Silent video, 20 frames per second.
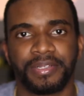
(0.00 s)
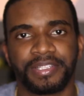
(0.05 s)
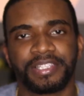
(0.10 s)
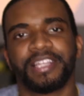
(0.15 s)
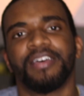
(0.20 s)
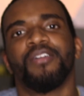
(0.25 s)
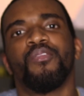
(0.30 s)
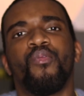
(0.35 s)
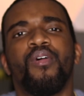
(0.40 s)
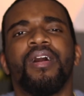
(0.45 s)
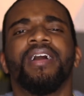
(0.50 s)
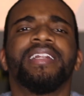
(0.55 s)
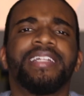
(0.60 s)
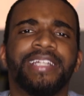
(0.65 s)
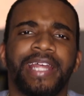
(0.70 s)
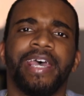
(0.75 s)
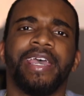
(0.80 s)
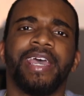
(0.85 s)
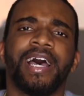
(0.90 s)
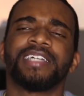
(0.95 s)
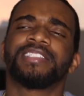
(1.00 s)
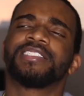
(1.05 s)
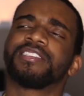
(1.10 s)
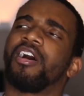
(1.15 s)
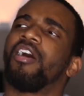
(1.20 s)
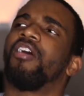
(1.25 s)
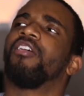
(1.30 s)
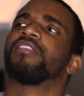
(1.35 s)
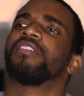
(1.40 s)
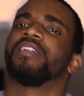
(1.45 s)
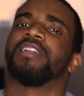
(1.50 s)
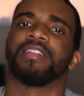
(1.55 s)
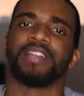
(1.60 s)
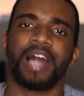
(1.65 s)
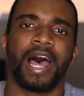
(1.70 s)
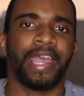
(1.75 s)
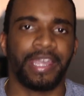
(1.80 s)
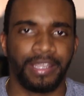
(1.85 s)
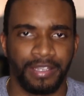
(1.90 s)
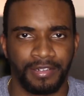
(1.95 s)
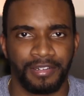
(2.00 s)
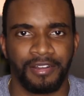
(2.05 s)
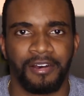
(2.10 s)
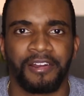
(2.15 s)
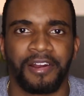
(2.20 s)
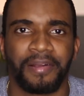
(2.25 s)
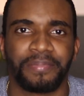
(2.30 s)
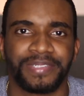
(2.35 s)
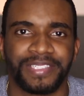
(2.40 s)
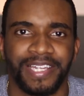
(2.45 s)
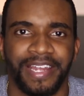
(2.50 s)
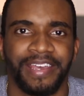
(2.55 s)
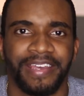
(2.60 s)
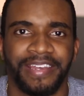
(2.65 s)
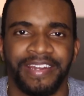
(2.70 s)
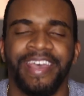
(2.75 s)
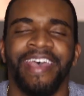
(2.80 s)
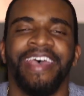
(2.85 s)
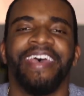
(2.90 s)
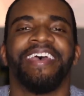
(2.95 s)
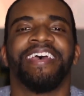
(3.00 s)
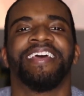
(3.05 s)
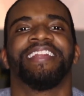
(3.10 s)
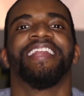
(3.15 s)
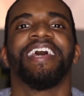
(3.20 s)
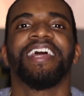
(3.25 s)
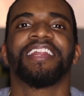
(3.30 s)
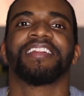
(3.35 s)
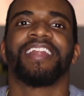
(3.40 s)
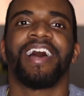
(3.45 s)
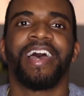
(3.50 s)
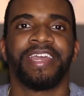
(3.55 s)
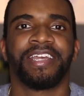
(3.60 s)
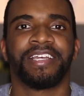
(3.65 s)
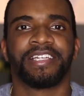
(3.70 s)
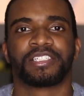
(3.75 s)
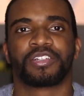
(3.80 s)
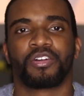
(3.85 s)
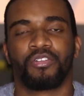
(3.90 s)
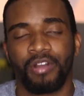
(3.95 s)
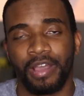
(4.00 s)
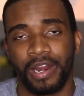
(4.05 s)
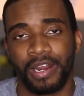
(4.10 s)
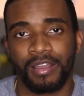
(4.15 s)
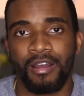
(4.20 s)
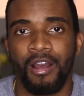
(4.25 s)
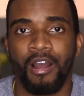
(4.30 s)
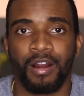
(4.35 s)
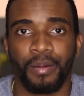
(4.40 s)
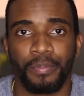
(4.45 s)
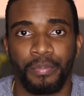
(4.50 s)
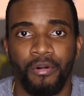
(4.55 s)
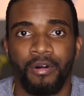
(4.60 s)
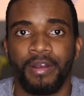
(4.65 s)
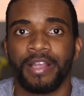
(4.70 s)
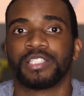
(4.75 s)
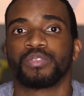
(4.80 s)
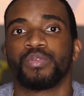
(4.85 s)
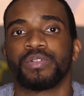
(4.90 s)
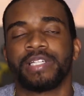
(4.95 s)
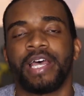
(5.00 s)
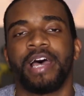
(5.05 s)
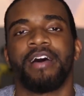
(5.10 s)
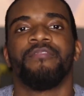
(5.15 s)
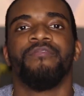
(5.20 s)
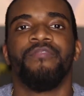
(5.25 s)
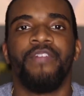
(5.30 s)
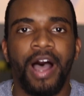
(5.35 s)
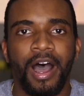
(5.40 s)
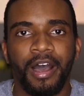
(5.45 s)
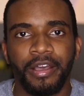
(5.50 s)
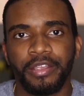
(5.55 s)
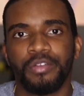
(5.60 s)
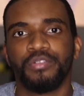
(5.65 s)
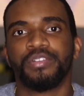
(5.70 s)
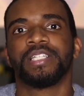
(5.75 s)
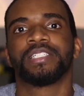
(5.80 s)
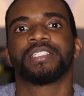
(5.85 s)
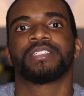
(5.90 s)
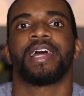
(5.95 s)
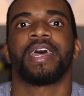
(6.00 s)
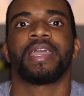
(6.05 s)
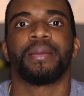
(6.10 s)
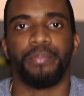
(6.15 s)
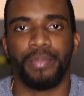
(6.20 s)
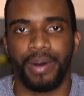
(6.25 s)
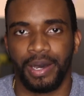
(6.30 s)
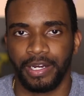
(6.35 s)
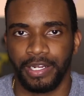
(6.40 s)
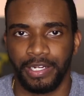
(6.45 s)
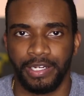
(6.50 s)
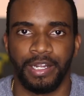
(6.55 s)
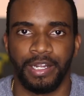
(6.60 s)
But then one day I saw the light, you know what I'm saying? And that light is credit card points, which have value just like money